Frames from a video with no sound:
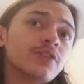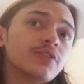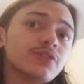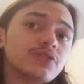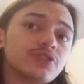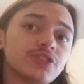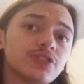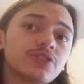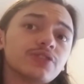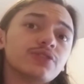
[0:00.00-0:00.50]

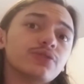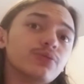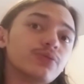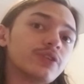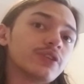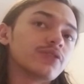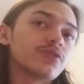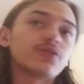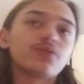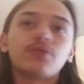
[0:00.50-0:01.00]
Sure, you
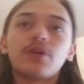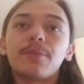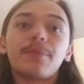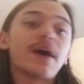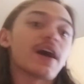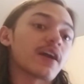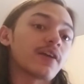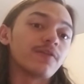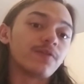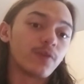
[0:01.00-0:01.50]
can swap
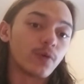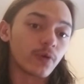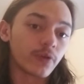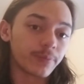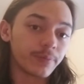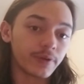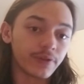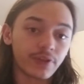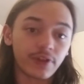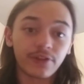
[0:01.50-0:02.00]
back and forth,
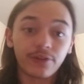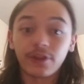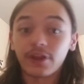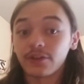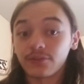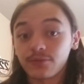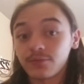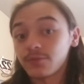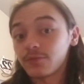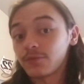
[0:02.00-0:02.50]
but
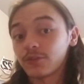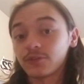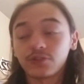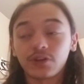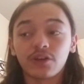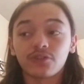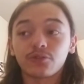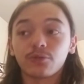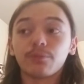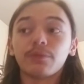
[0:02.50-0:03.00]
then there's
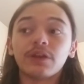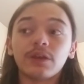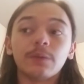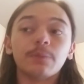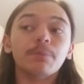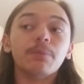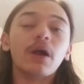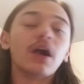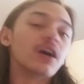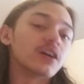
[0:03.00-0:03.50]
also many
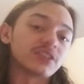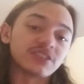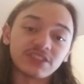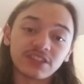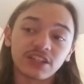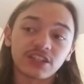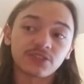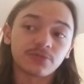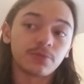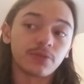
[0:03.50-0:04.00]
bugs and
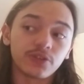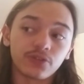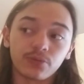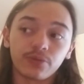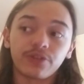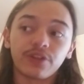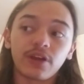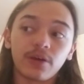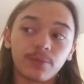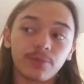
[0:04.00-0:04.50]
exploits
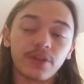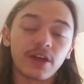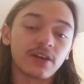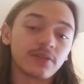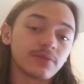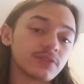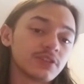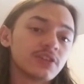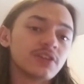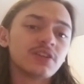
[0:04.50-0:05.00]
with them
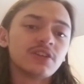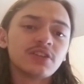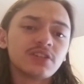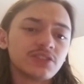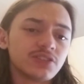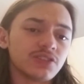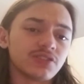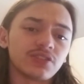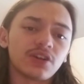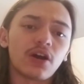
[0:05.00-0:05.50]
that
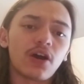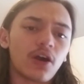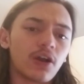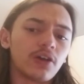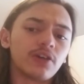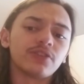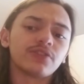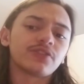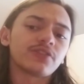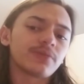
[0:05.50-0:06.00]
just
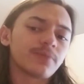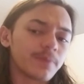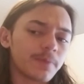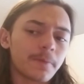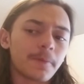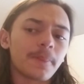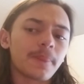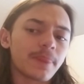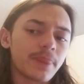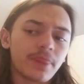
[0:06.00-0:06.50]

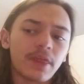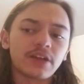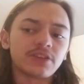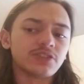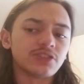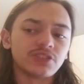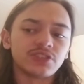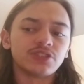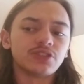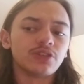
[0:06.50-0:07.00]

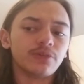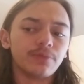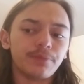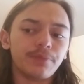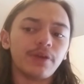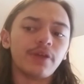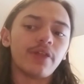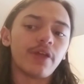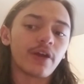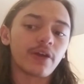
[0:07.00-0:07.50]
shouldn't
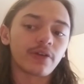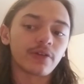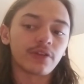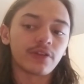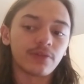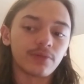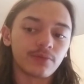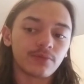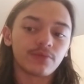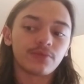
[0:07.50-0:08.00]
be there.
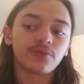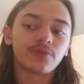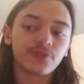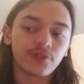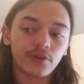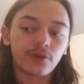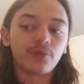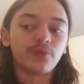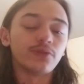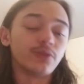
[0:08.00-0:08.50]
And
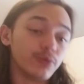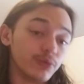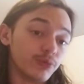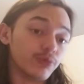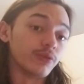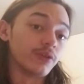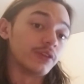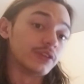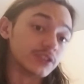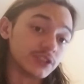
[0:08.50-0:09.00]
so you
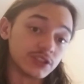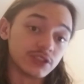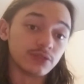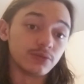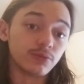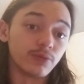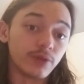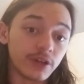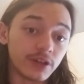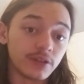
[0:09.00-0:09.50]
really
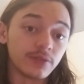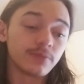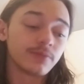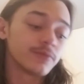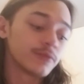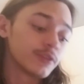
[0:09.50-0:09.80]
should wait.